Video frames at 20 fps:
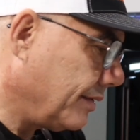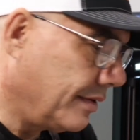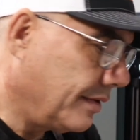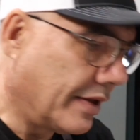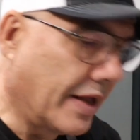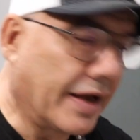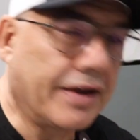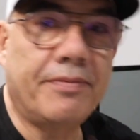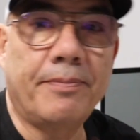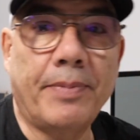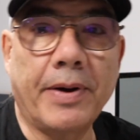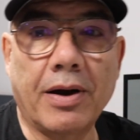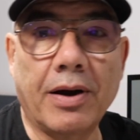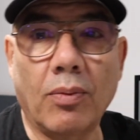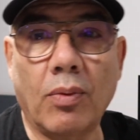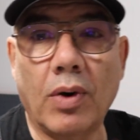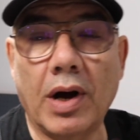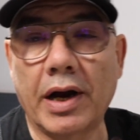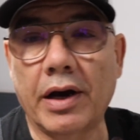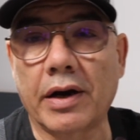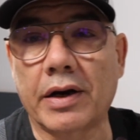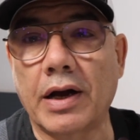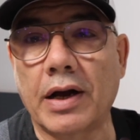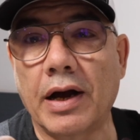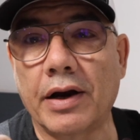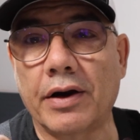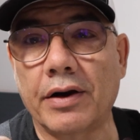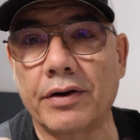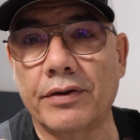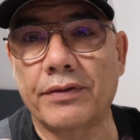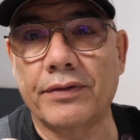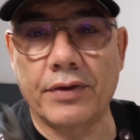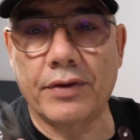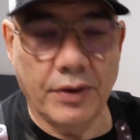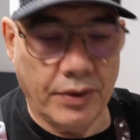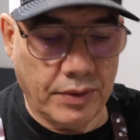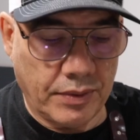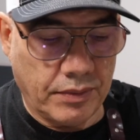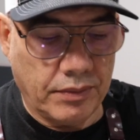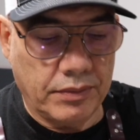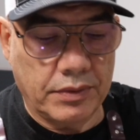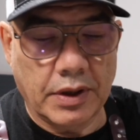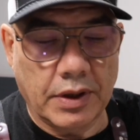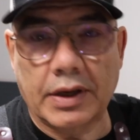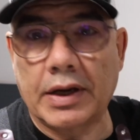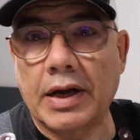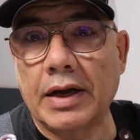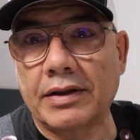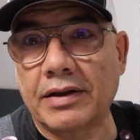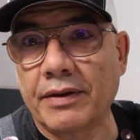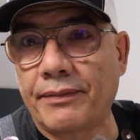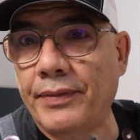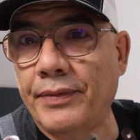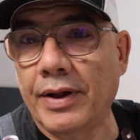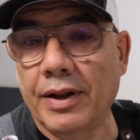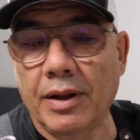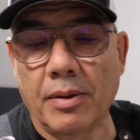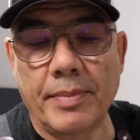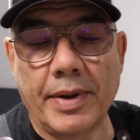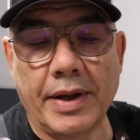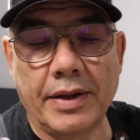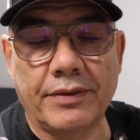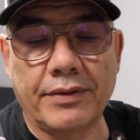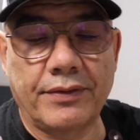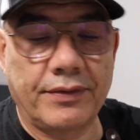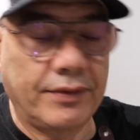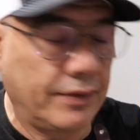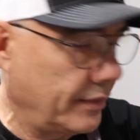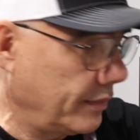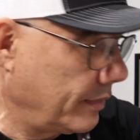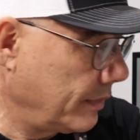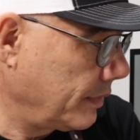Nice pair of wire cutters to cut the filaments.